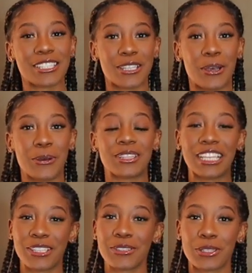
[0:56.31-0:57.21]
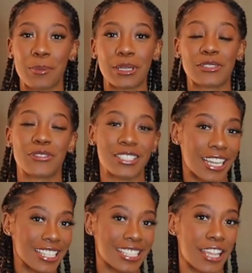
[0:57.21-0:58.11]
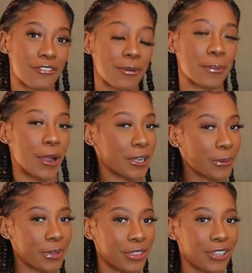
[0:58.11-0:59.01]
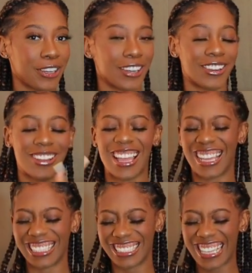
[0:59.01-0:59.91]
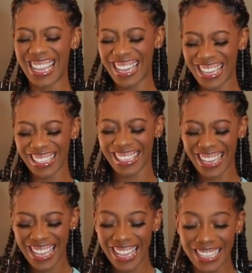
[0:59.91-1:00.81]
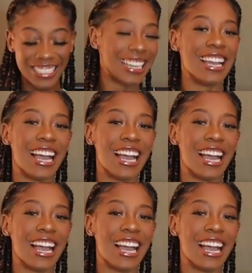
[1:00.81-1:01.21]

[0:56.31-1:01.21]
So thank you so much for Dossier for partnering with your girl yet again.